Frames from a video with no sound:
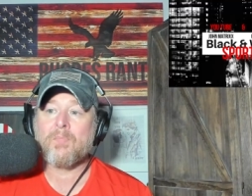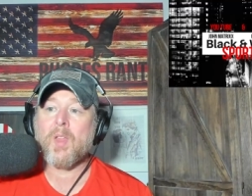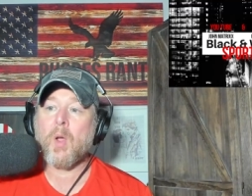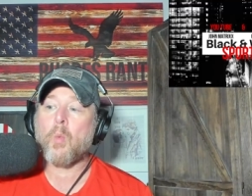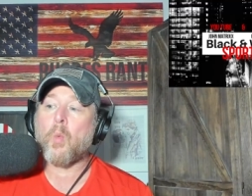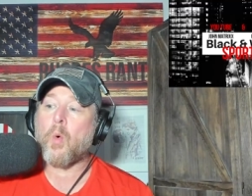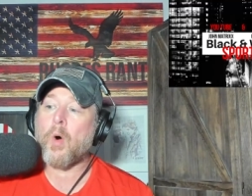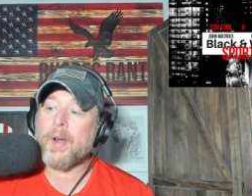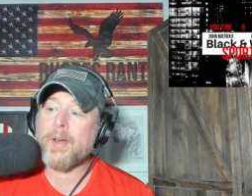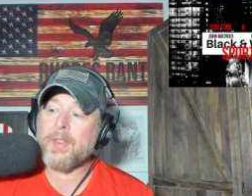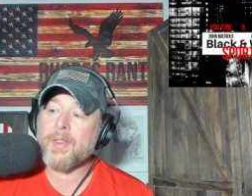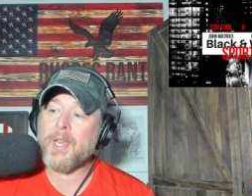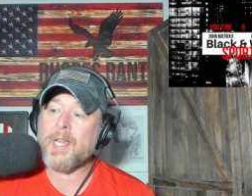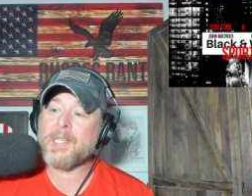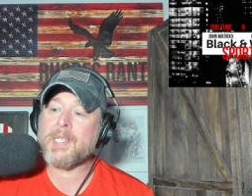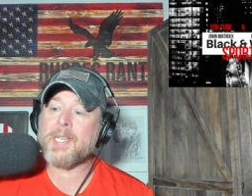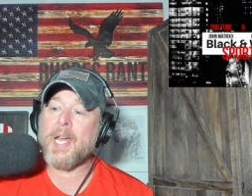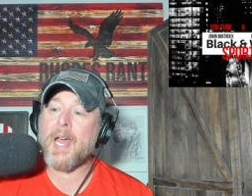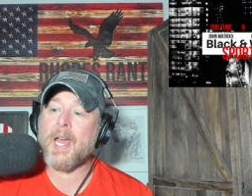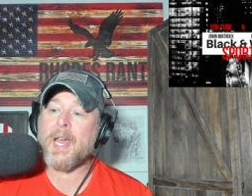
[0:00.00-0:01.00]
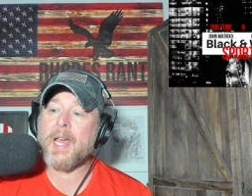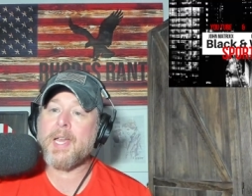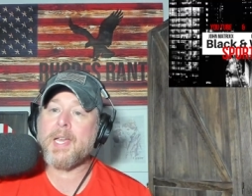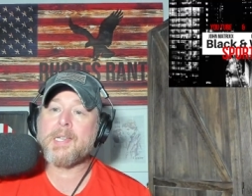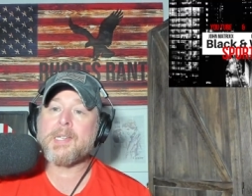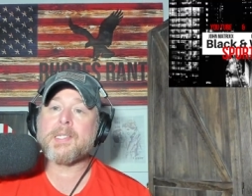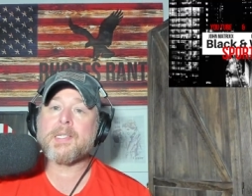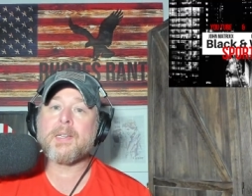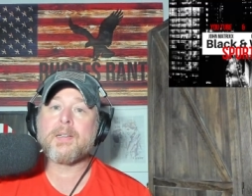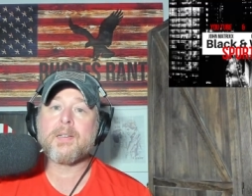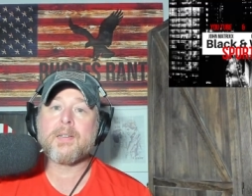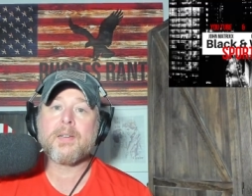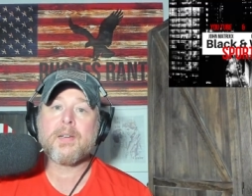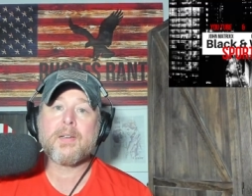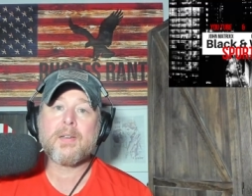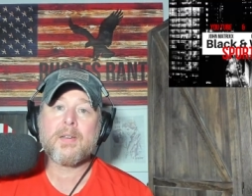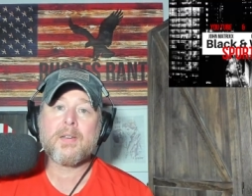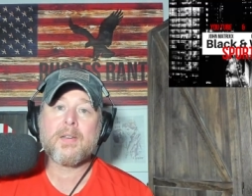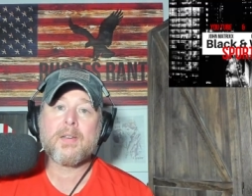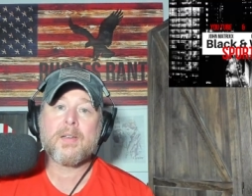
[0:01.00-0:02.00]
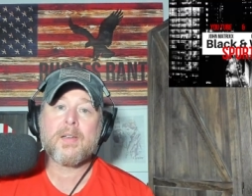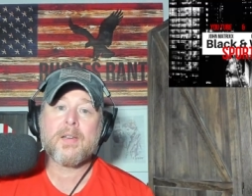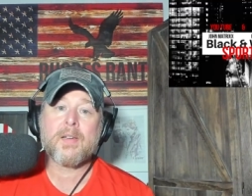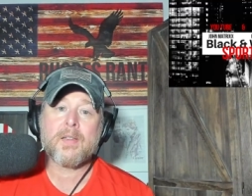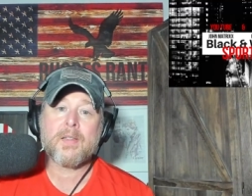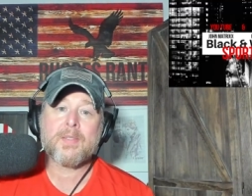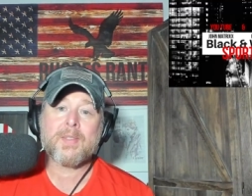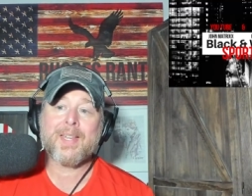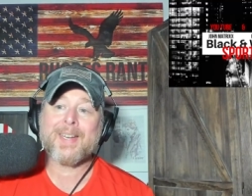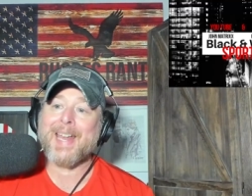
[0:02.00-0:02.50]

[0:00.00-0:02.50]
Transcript: one of these days, the